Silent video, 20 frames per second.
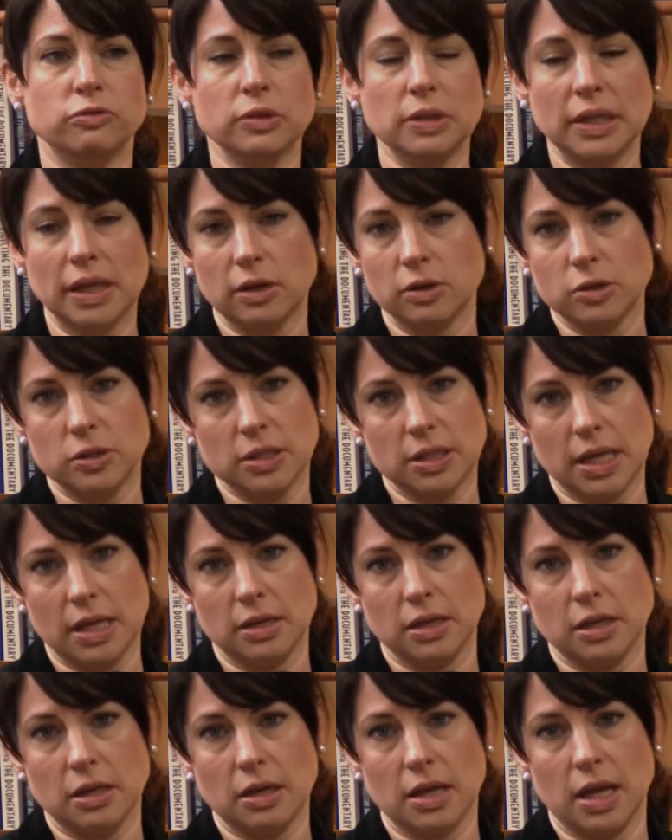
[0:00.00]
fully
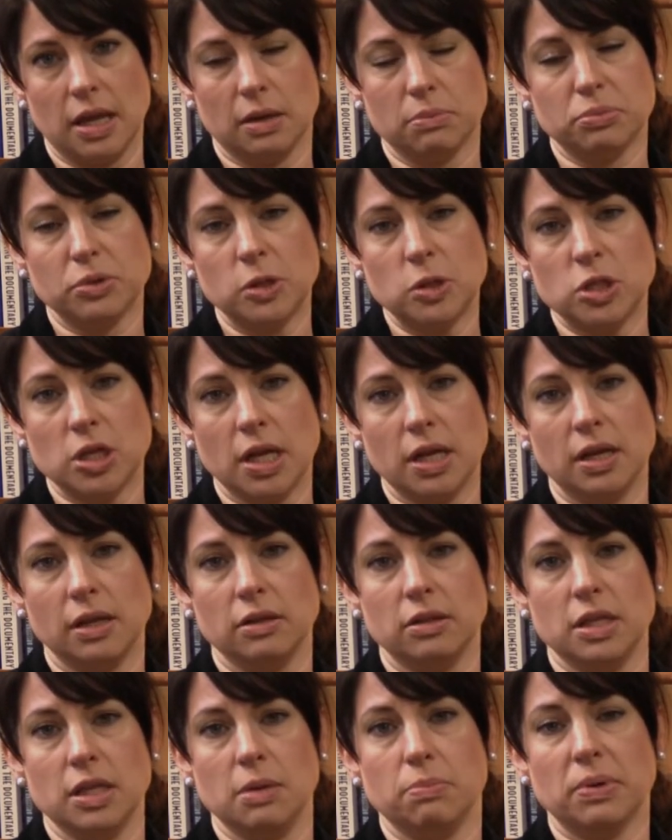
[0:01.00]
understanding and
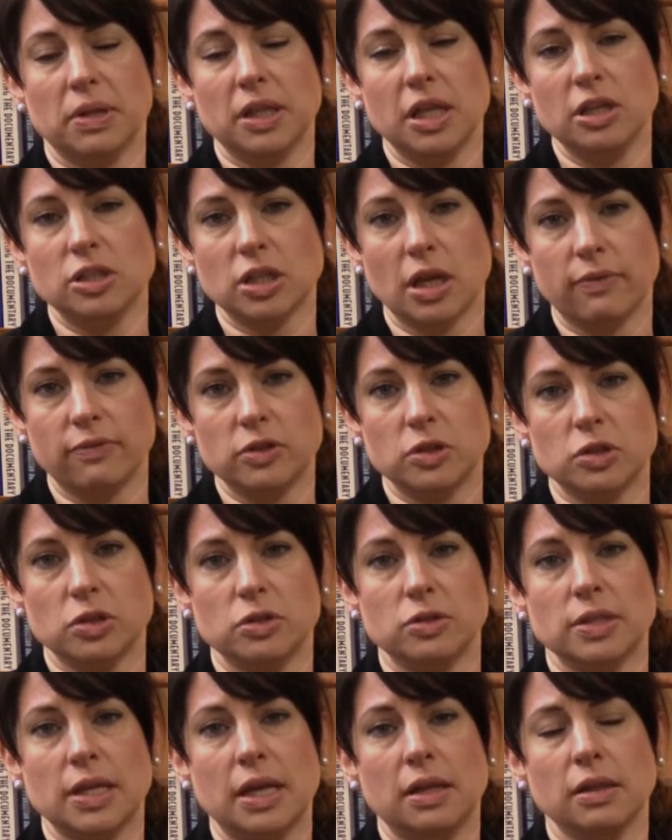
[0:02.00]
appreciating the police
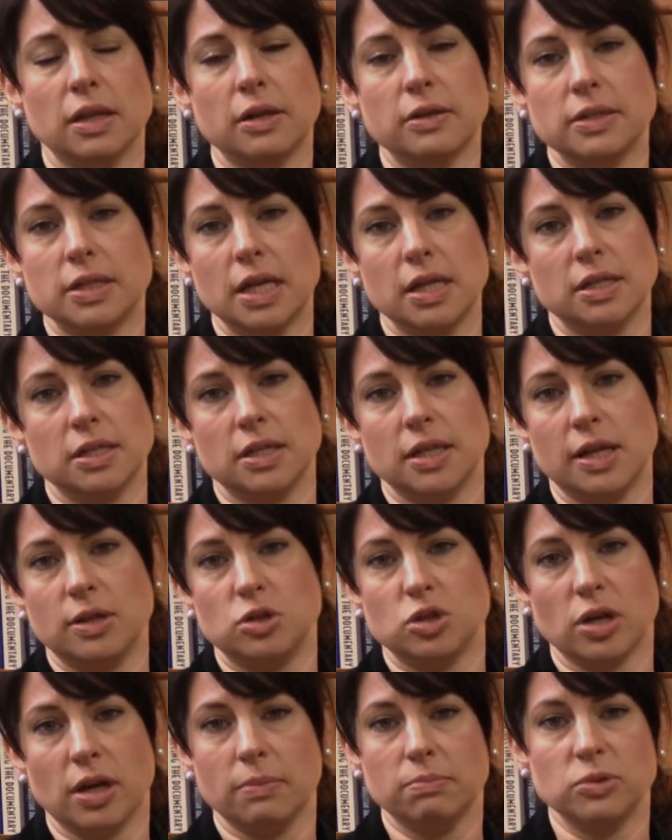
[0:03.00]
officers and their day-to-day
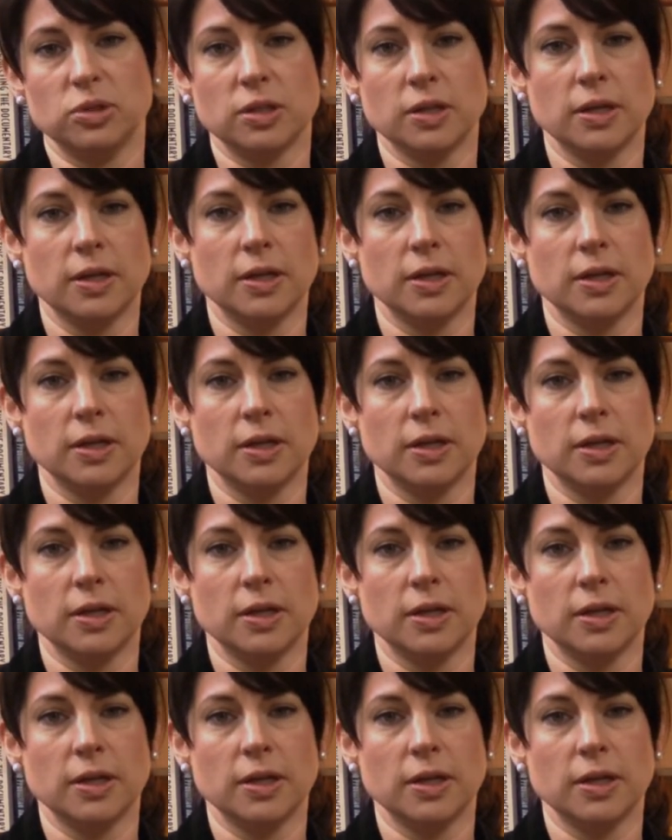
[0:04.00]
jobs.